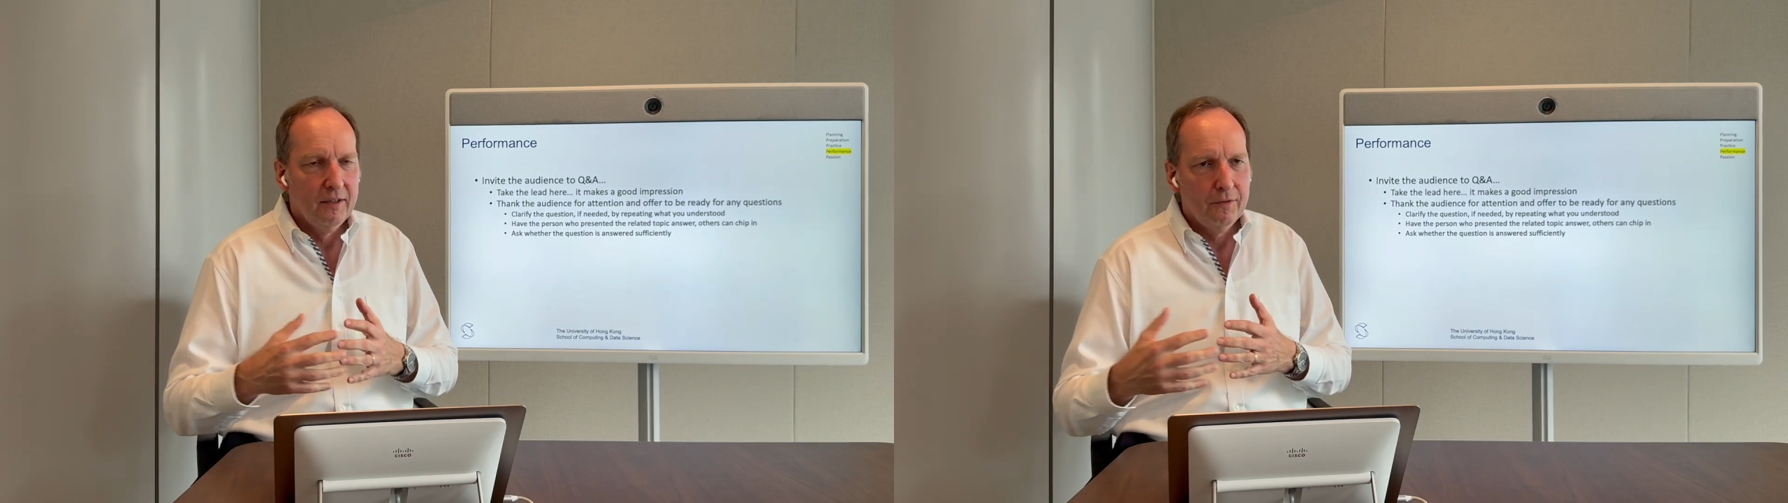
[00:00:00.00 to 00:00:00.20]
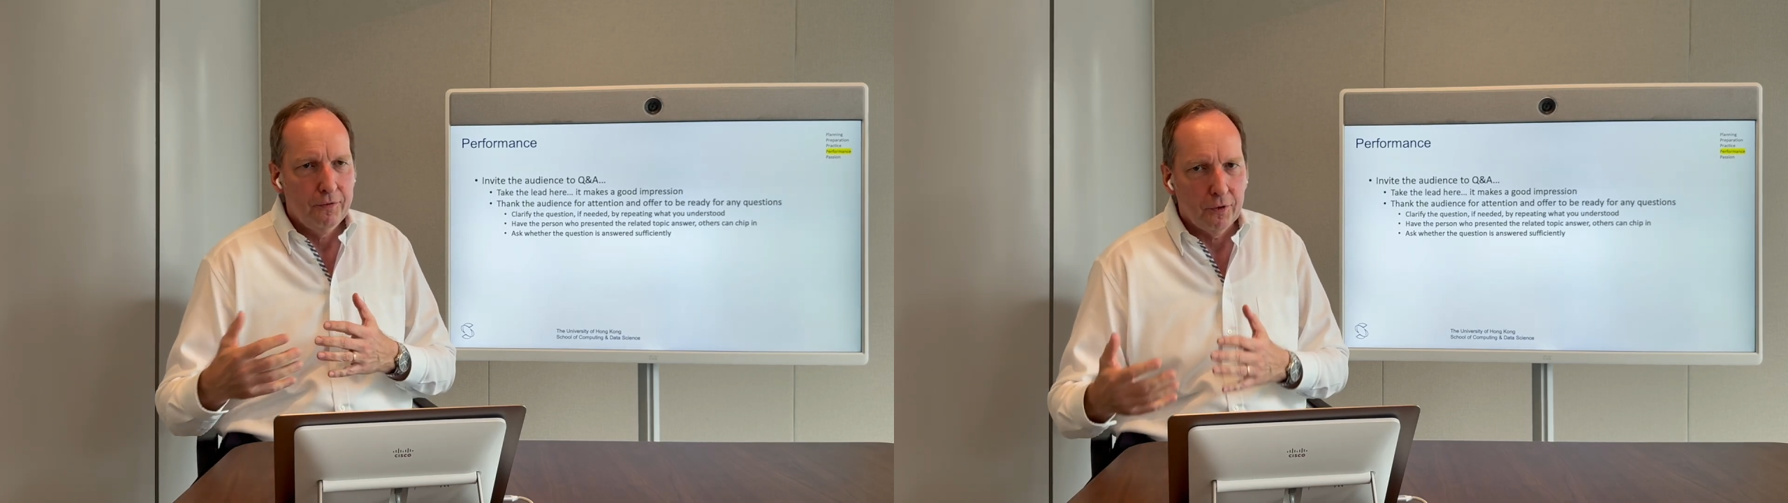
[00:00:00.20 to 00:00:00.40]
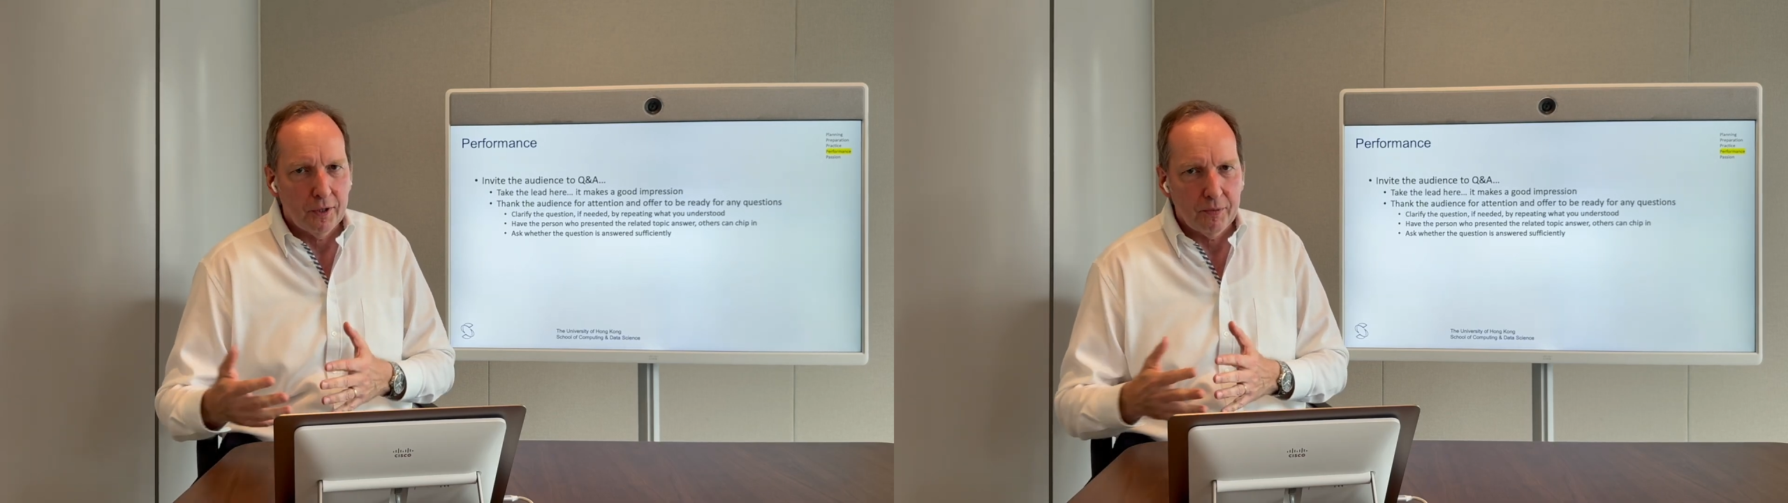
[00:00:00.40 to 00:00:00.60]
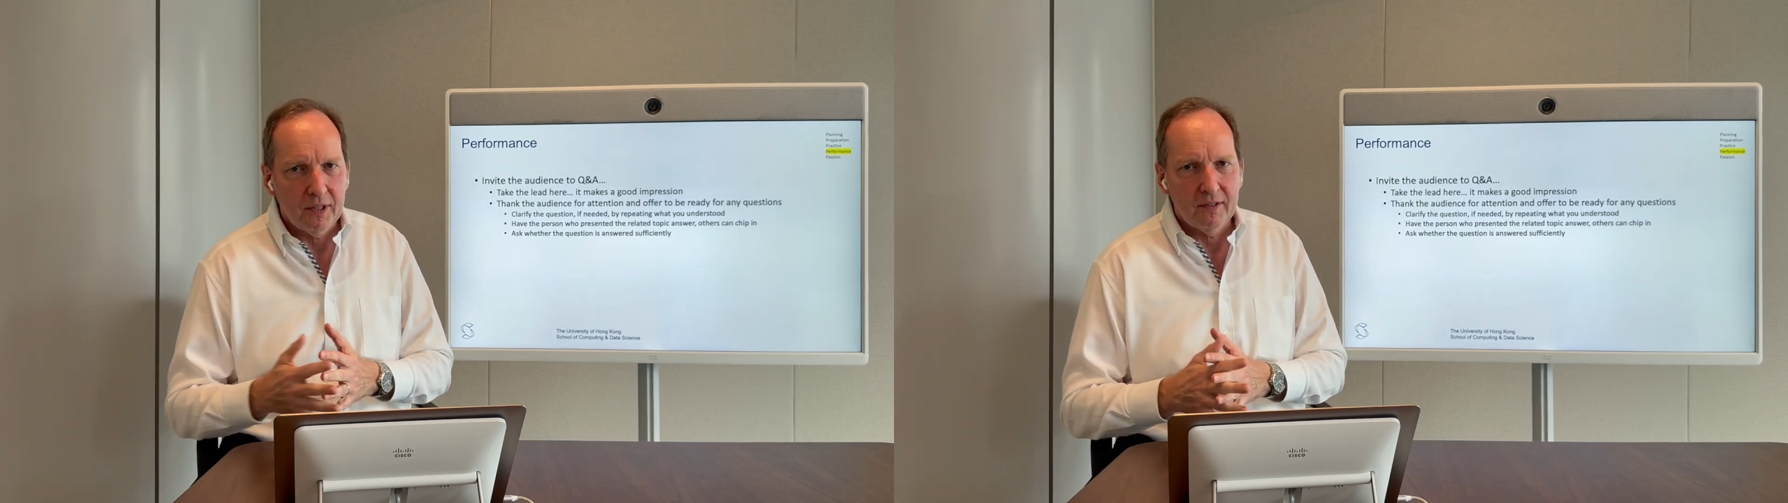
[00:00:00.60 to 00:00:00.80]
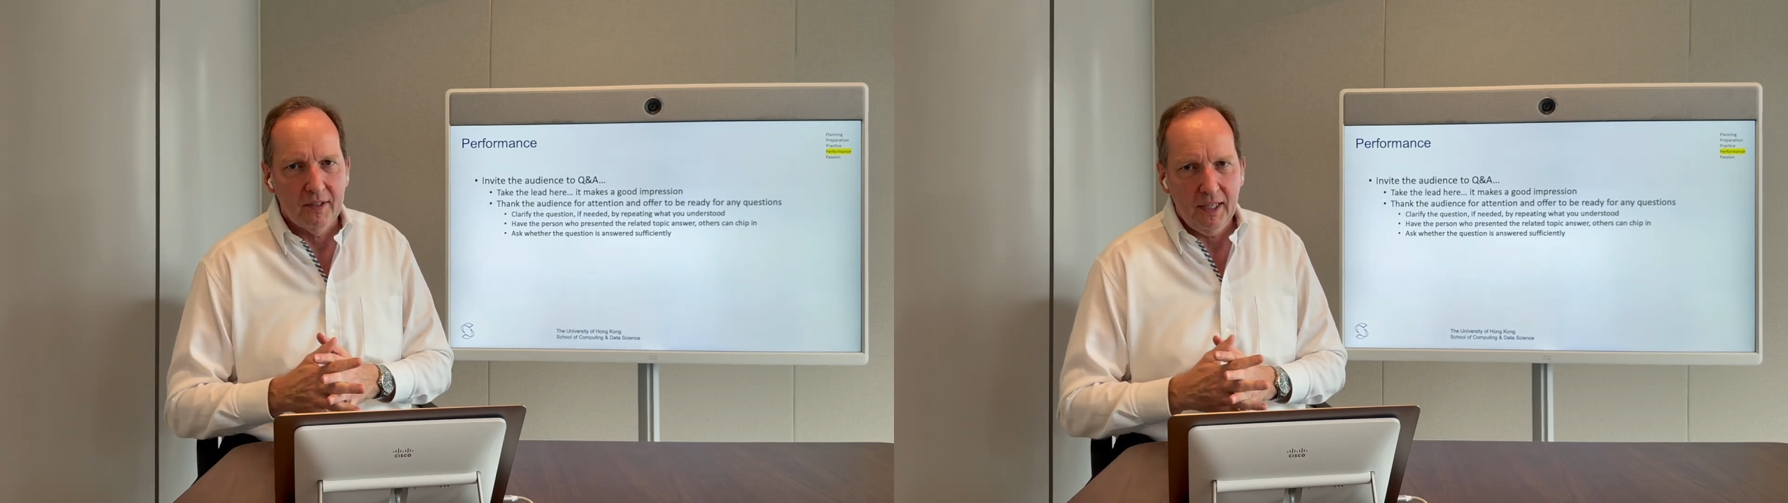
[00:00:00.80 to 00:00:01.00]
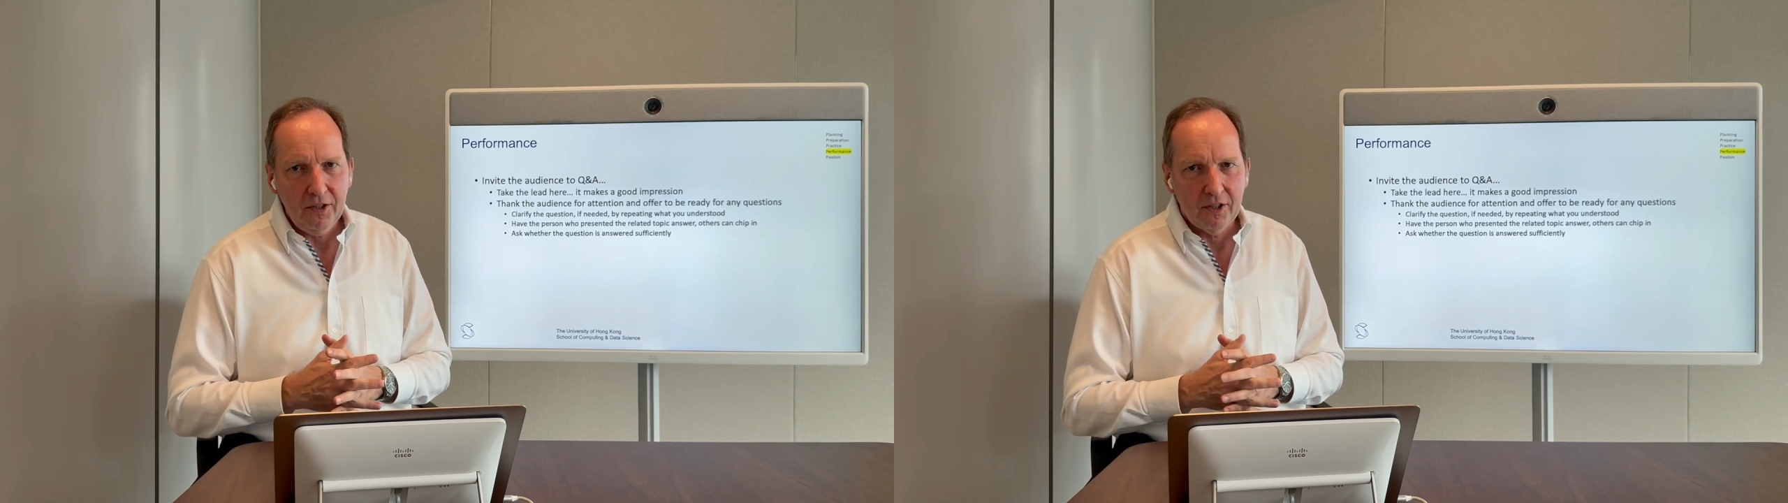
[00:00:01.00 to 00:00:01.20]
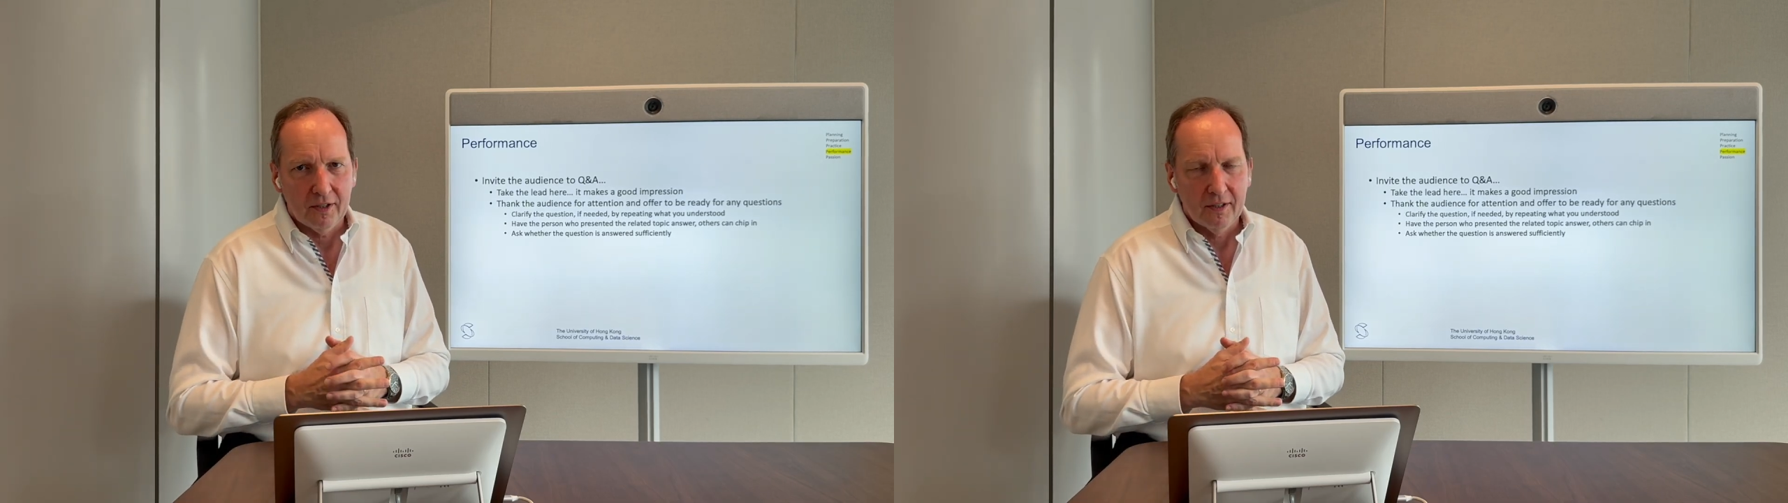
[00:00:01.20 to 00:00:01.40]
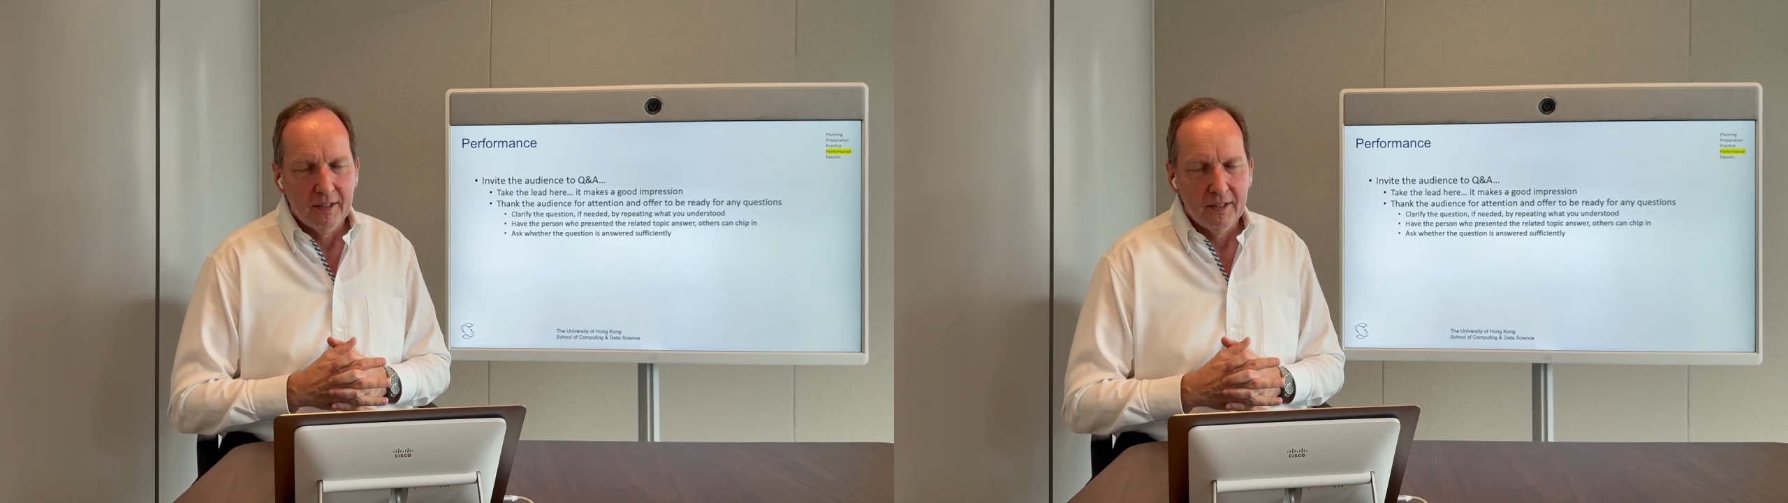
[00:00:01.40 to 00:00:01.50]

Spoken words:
for the presentation,